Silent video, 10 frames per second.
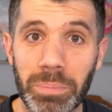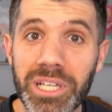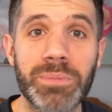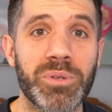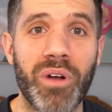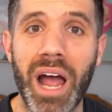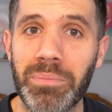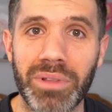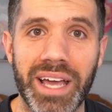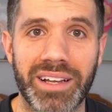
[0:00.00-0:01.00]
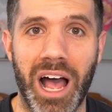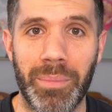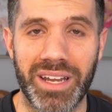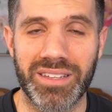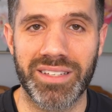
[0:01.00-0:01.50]
please subscribe, like,
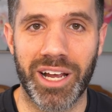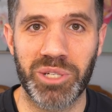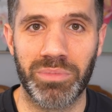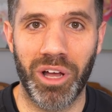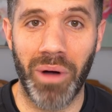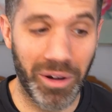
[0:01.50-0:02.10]
comment in the section below.